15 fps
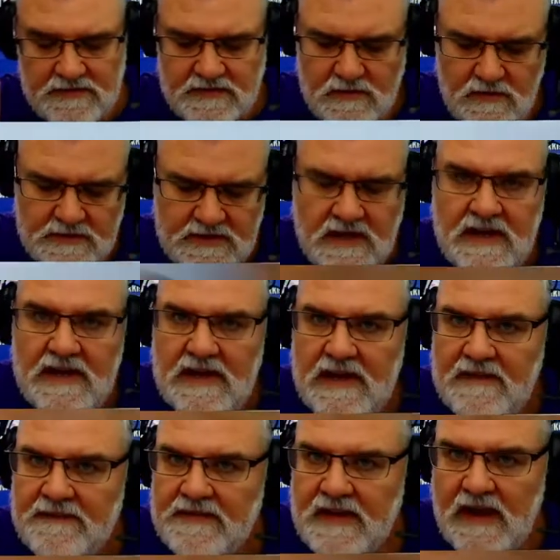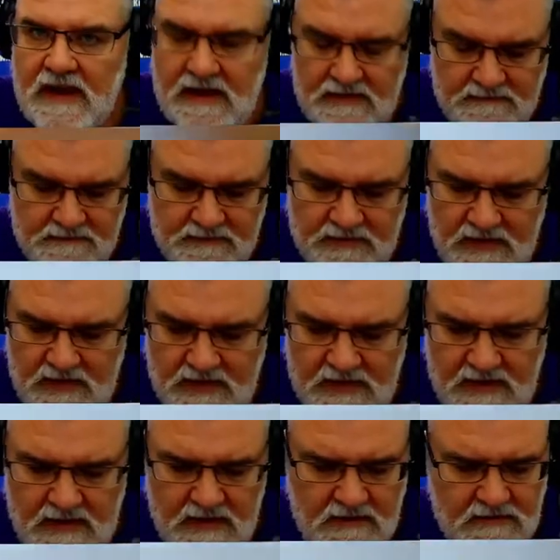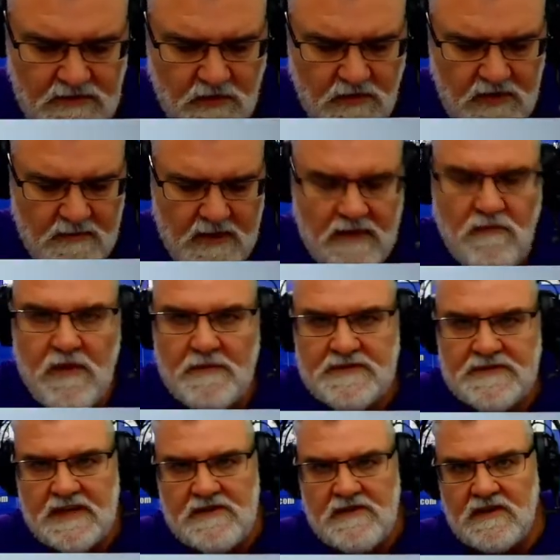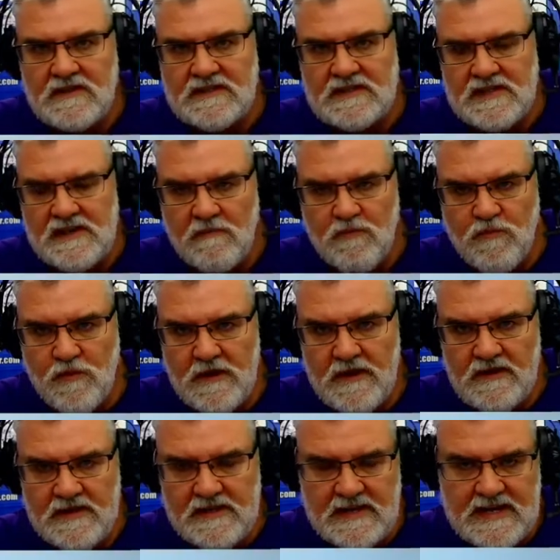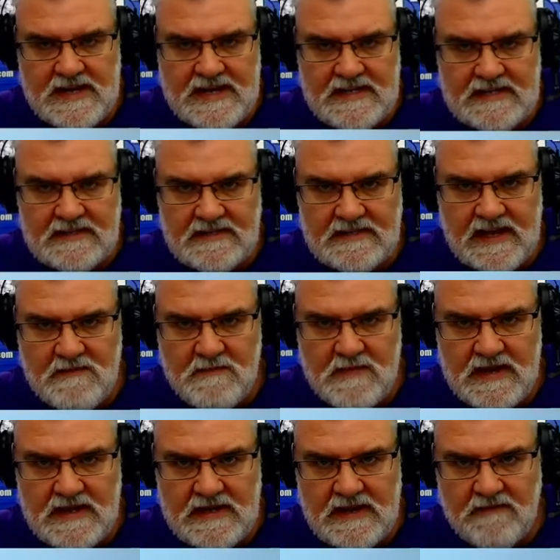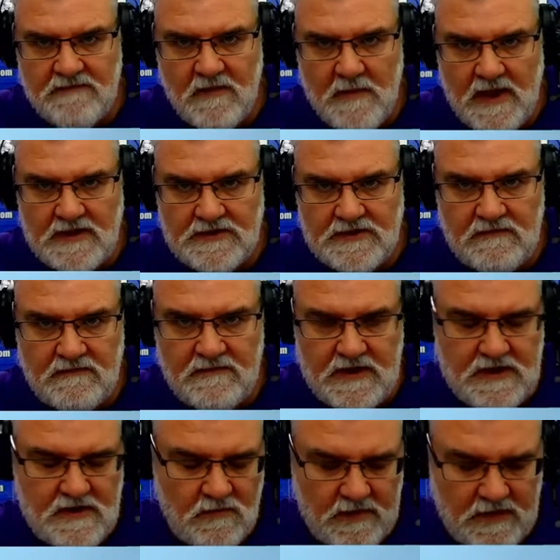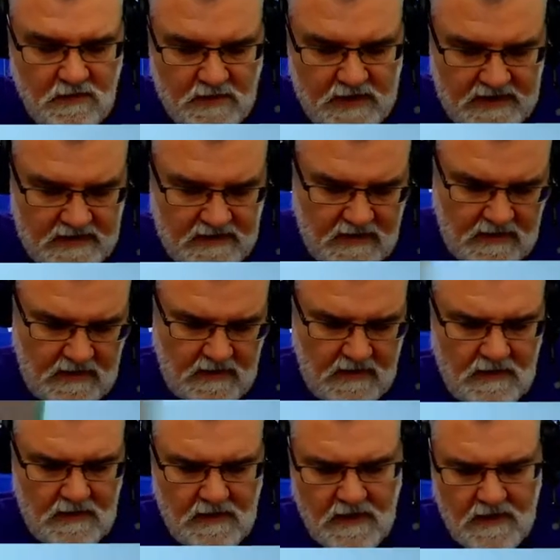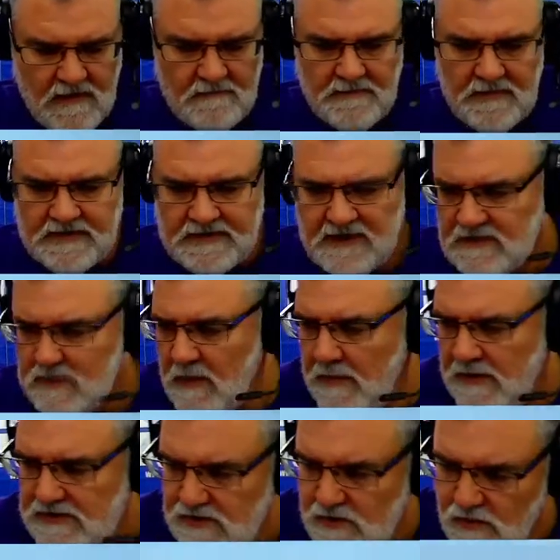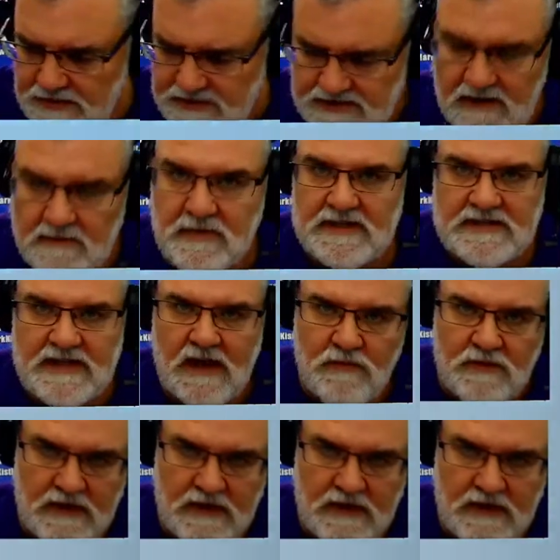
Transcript: schools, uh, go to my website. You can see a really neat 10 minute information video we created Tell us about my school assemblies. I would